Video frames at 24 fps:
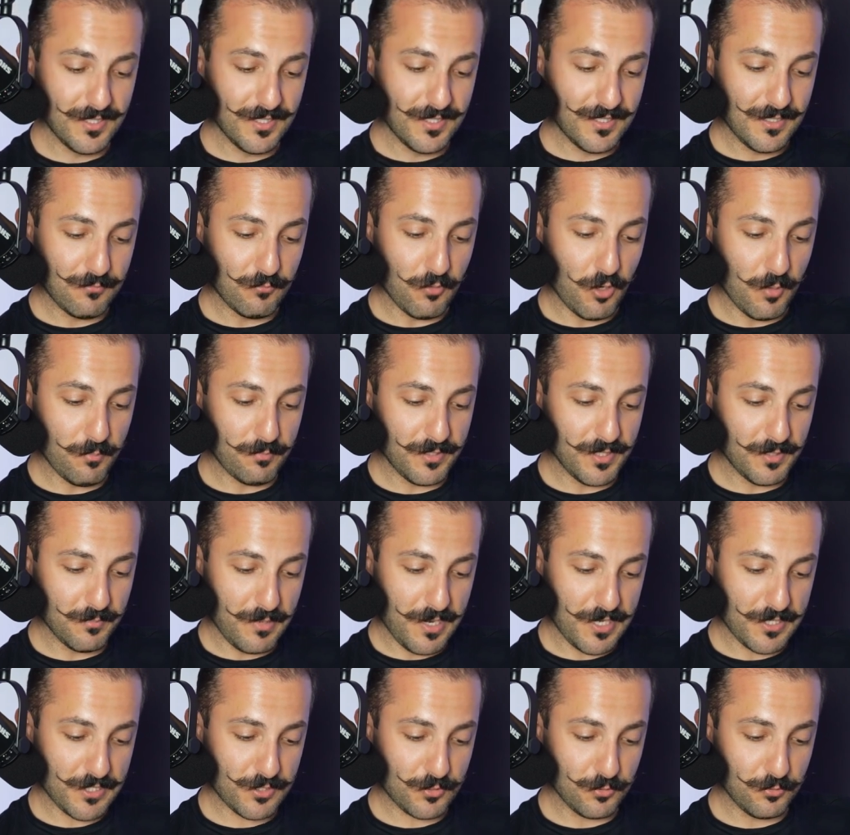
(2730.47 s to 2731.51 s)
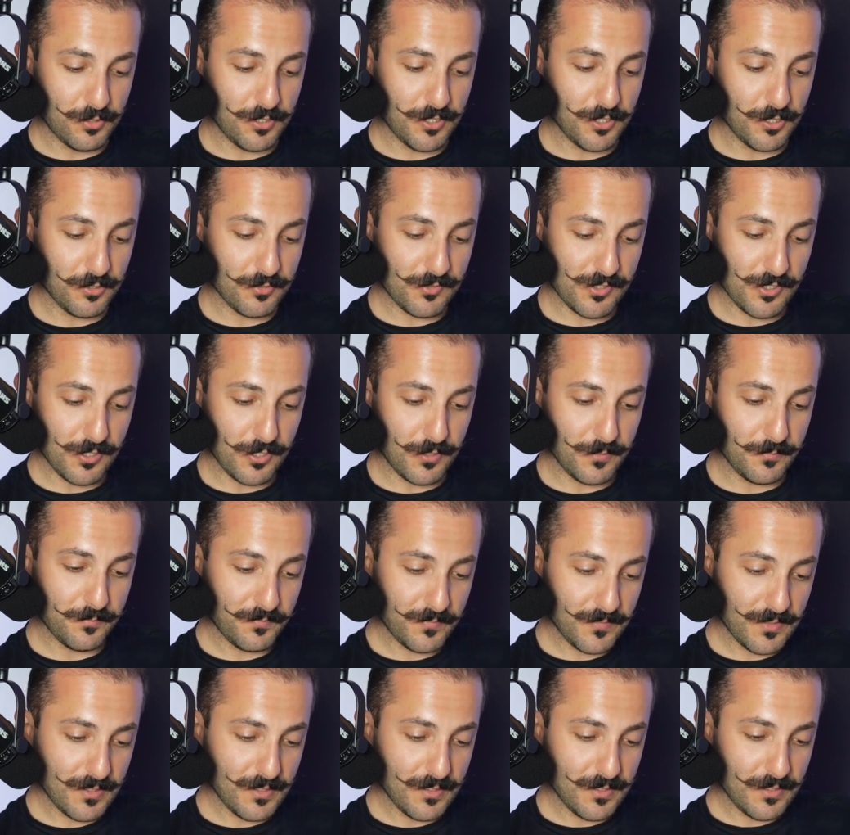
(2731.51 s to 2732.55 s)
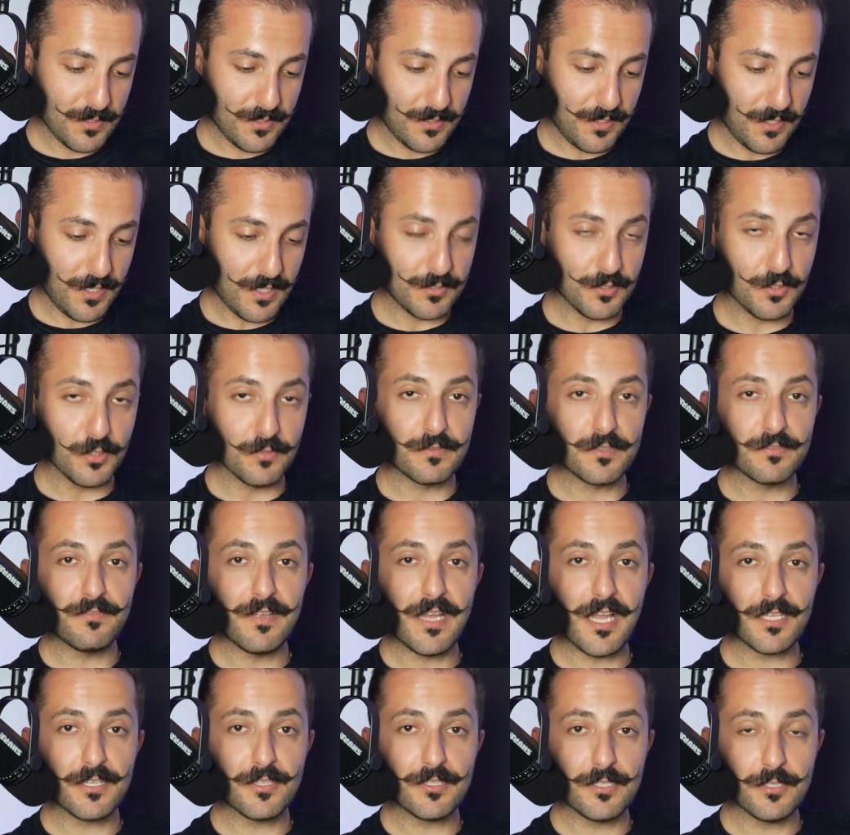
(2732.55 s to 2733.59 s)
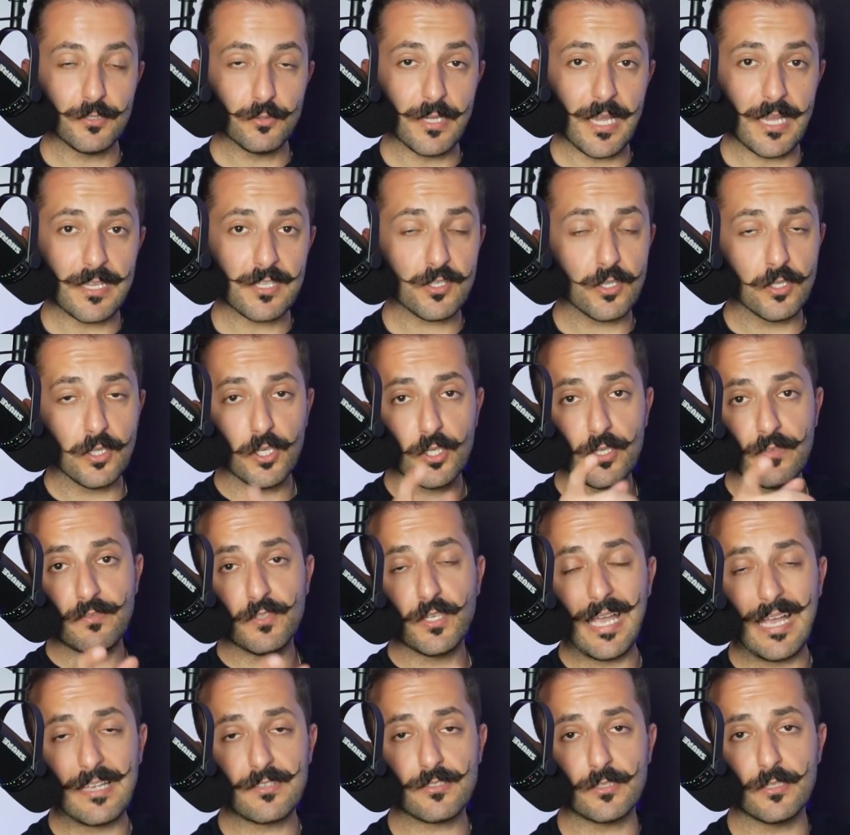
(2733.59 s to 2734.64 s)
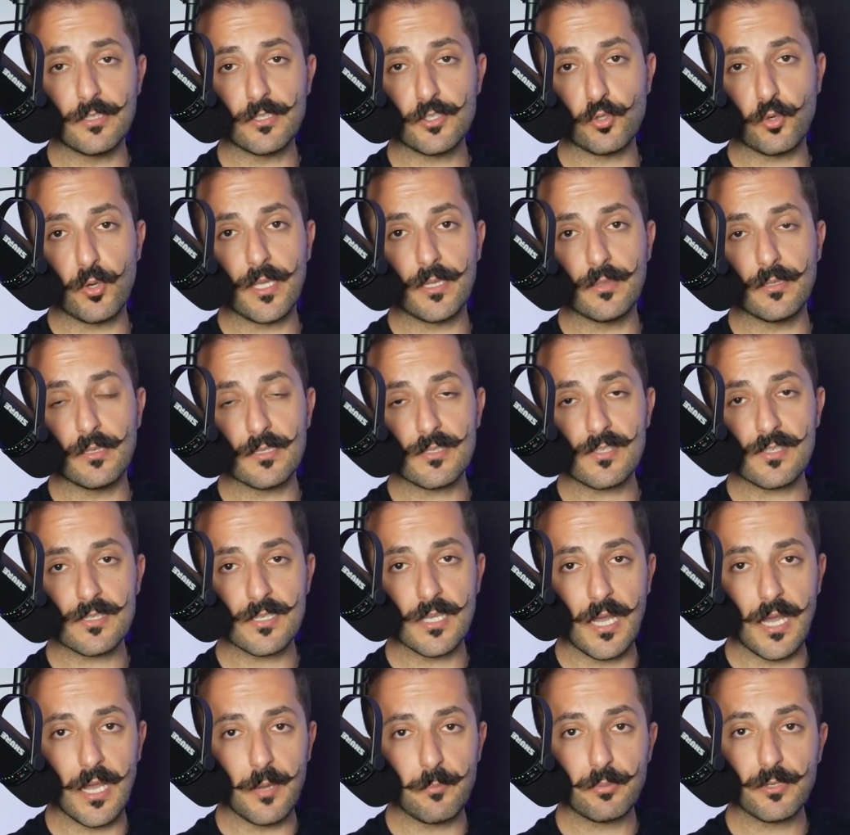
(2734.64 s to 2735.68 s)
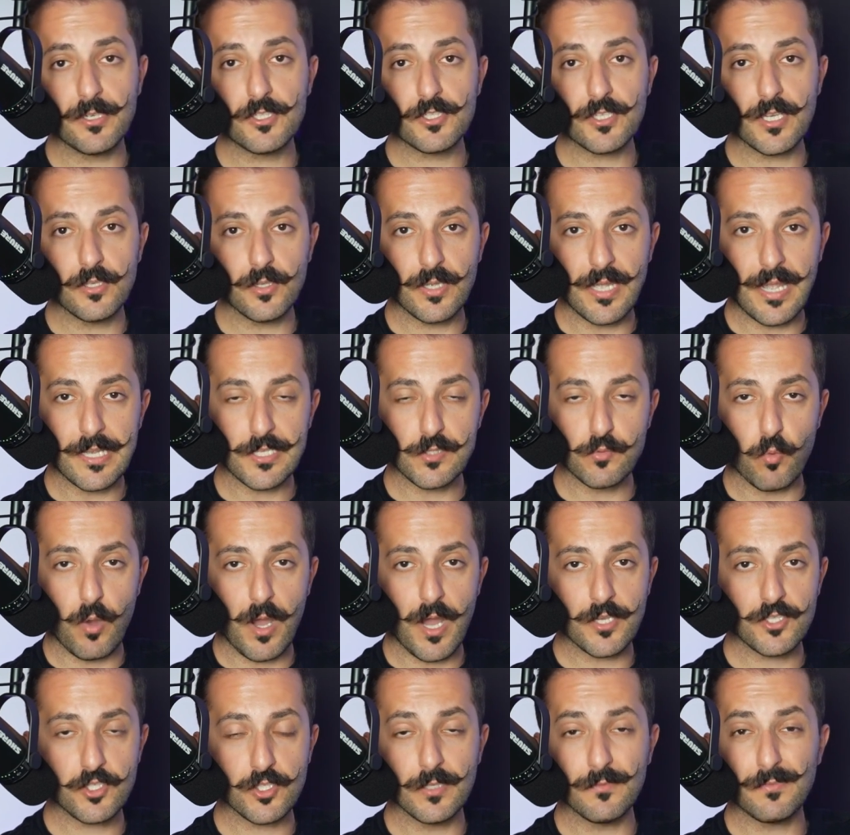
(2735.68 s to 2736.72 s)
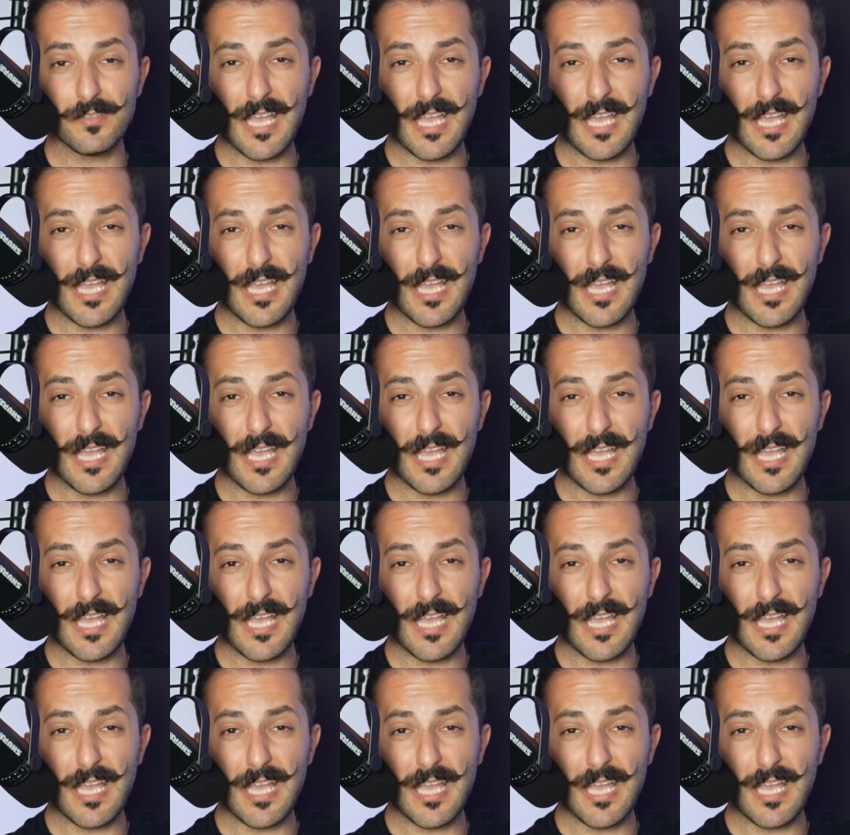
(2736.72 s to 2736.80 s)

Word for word: Sweet. Won't be in my studio, so gotta deliver value to you guys. So look, if you guys are enjoying this, uh, appreciate you guys watching.